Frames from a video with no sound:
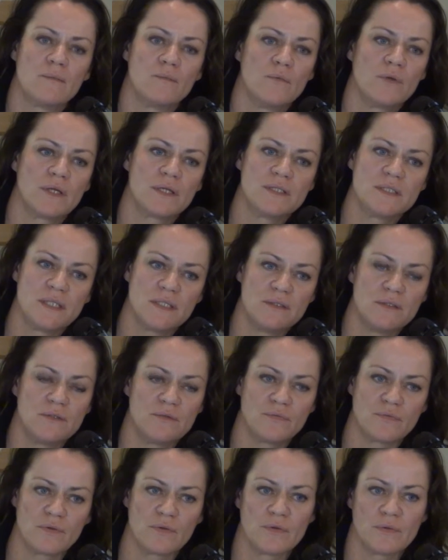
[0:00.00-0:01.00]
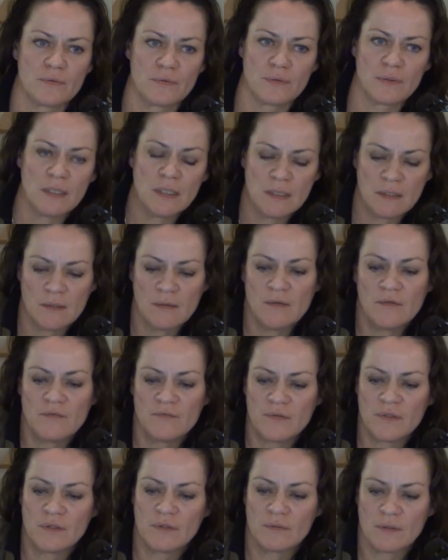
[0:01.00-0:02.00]
we continue to further
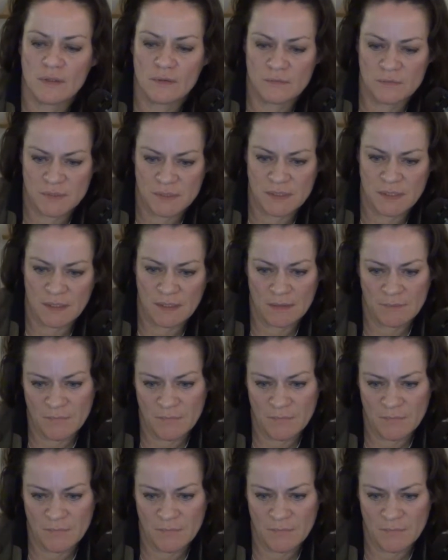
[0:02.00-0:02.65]
figure out